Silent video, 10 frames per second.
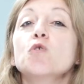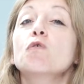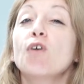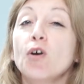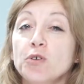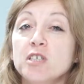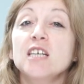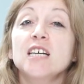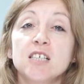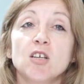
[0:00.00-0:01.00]
who
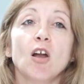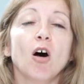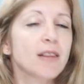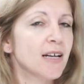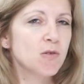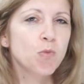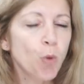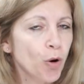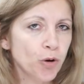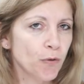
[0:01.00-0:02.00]
volunteers a lot, that's
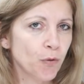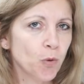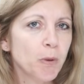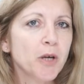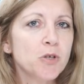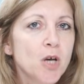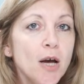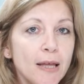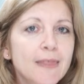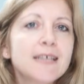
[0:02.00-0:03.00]
wonderful, because
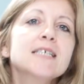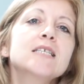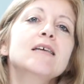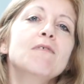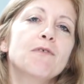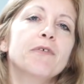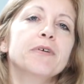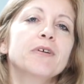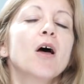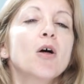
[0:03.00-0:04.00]
this is different.